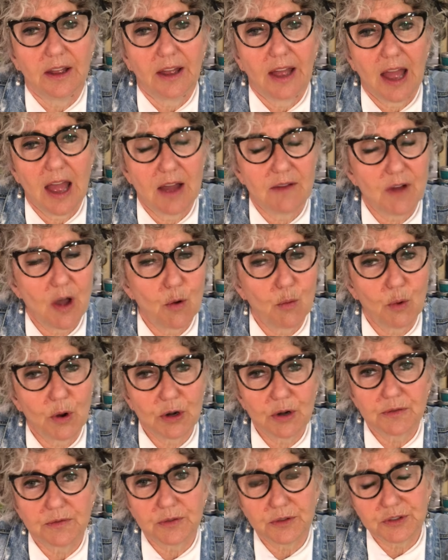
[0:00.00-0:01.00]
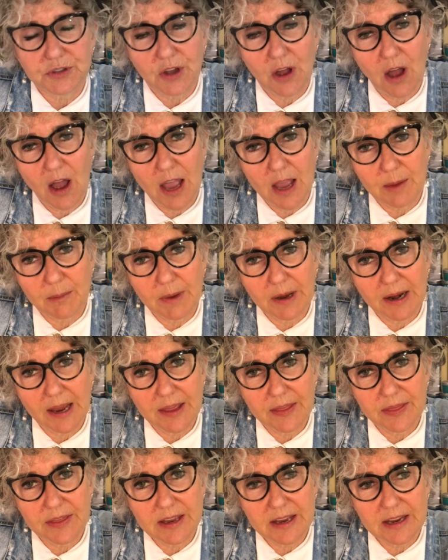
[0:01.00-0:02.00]
have a wonderful time. And
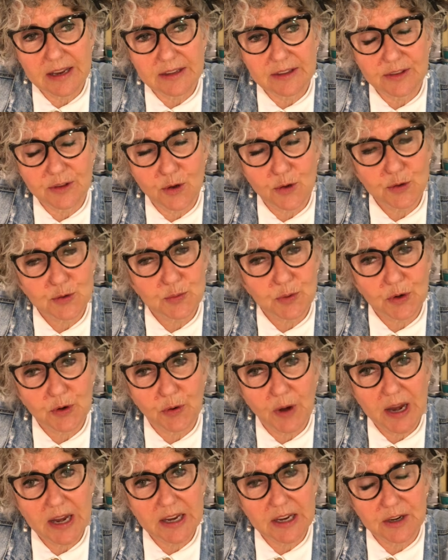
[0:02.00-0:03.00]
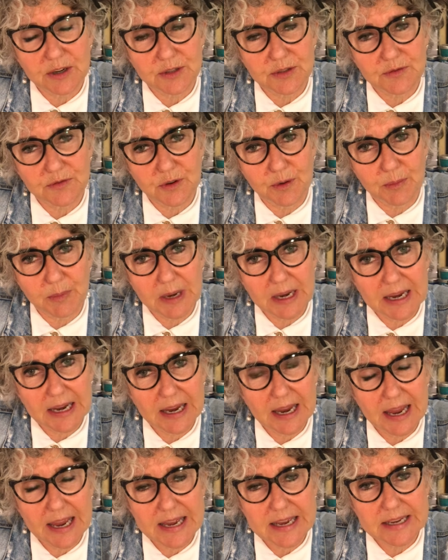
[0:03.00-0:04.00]
I think those were great years for
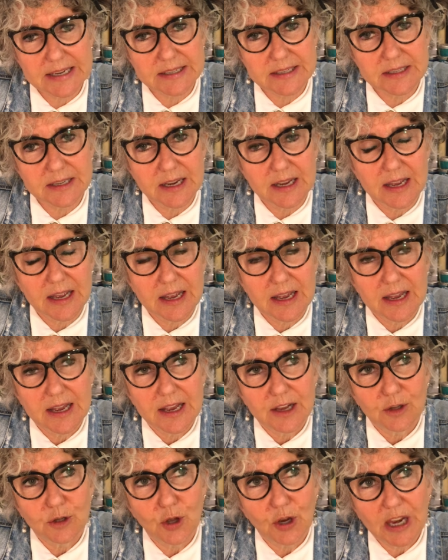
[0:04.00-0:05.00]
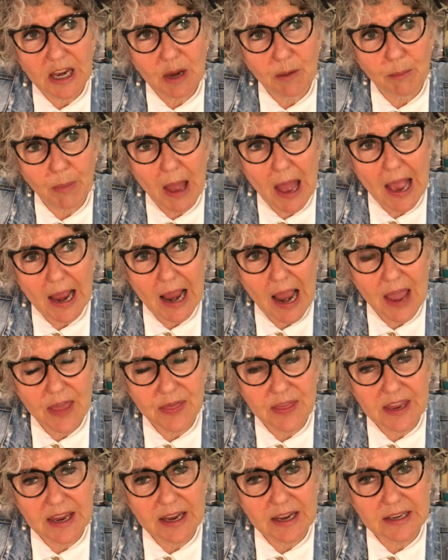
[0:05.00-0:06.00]
me. And looking back, I
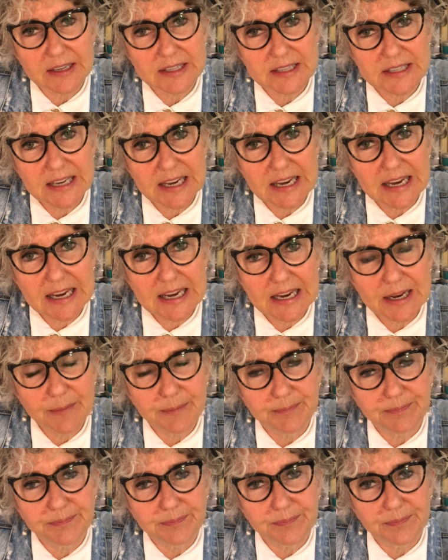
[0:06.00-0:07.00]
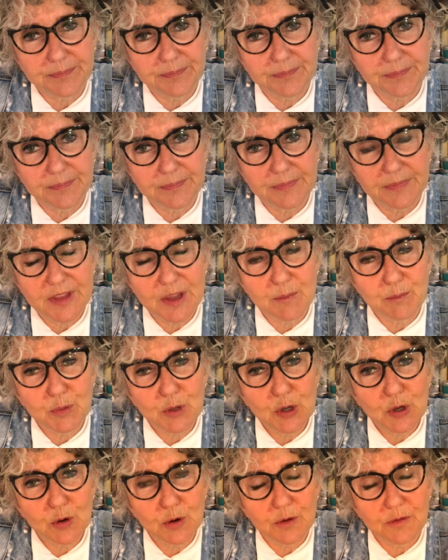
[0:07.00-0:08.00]
think seeing the
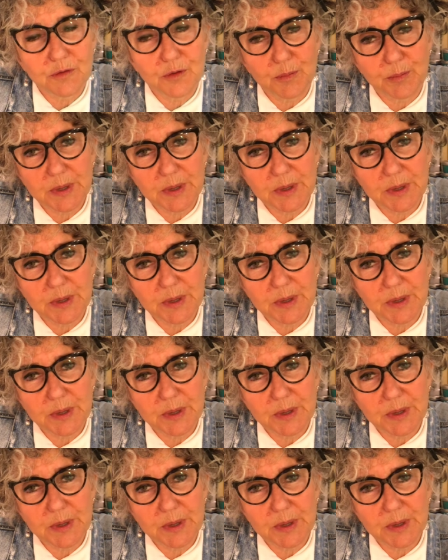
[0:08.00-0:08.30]
beautiful